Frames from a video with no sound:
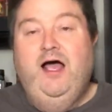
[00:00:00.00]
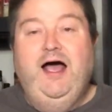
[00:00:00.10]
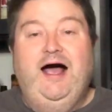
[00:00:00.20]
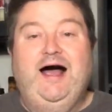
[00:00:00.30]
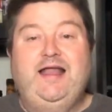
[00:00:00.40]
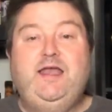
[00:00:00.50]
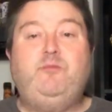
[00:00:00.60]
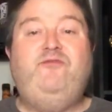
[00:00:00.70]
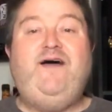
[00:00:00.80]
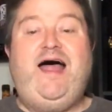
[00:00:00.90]
Uh,
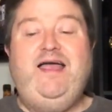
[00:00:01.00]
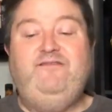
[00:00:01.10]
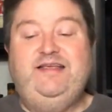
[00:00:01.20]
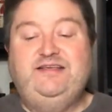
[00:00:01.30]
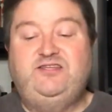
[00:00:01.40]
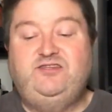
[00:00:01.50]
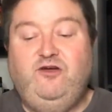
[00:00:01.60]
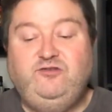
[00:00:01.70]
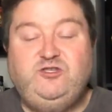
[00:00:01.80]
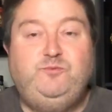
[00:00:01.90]
number five is
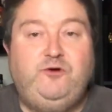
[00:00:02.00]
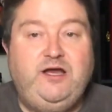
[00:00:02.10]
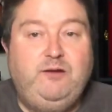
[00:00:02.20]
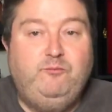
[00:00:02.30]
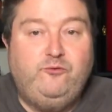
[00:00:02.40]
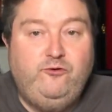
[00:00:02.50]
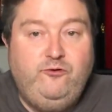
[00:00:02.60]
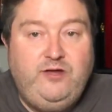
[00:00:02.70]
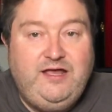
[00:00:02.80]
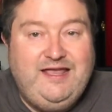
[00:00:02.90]
Salt Spring
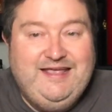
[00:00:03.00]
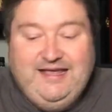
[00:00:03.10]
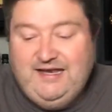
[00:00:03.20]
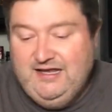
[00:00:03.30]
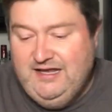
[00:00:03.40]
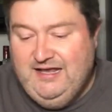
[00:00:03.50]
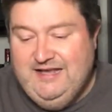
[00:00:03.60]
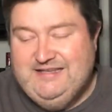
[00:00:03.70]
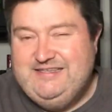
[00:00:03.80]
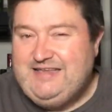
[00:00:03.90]
Brewing in
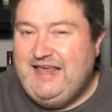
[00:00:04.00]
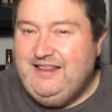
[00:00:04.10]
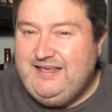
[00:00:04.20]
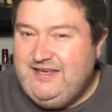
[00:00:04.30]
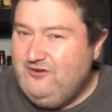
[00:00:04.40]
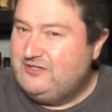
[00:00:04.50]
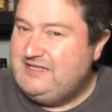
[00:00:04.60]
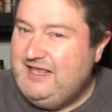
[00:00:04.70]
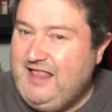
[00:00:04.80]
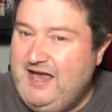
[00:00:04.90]
Saline or
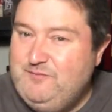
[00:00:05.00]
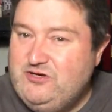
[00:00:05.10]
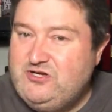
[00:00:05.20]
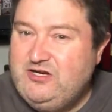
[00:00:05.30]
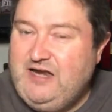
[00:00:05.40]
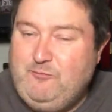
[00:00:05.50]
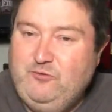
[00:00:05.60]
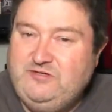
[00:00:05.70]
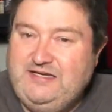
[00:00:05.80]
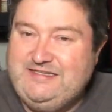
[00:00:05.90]
Saline, Michigan. I'm
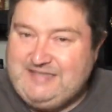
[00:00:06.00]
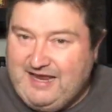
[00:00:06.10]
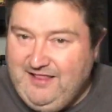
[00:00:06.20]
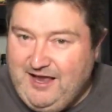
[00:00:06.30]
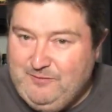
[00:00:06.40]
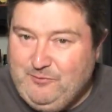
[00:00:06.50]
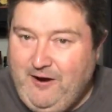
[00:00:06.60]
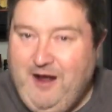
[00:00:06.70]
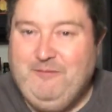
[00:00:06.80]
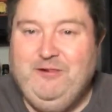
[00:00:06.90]
going to say Saline
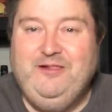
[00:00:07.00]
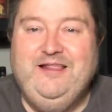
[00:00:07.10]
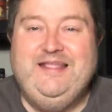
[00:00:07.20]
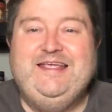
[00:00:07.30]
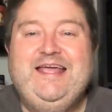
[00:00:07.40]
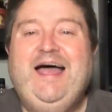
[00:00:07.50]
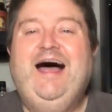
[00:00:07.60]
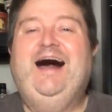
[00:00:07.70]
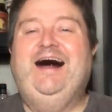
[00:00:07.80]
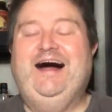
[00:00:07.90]
probably.
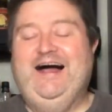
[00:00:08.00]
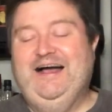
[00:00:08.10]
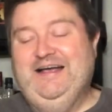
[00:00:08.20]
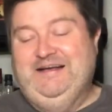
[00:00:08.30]
Uh,